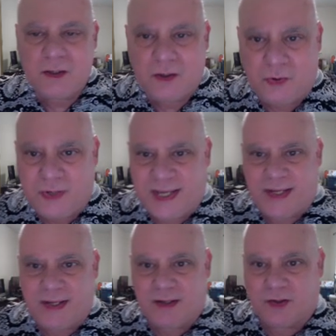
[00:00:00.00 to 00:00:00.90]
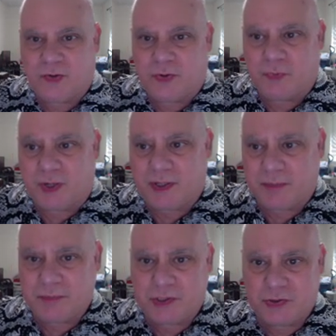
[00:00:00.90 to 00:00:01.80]
Okay, hello and
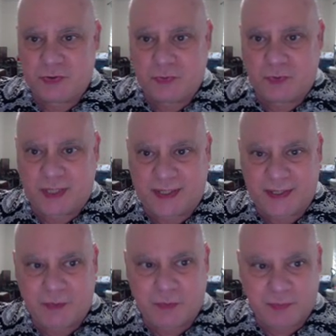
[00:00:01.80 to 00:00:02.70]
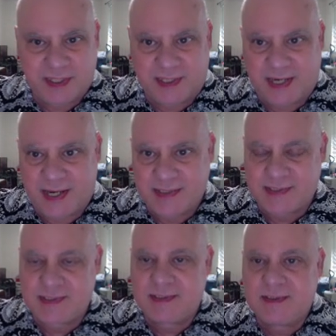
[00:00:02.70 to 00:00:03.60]
welcome to what I think will be the
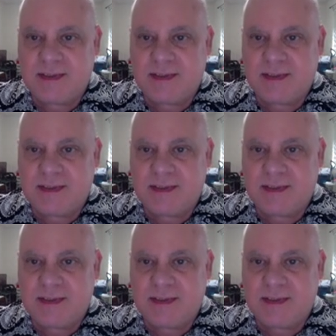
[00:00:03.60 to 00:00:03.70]
last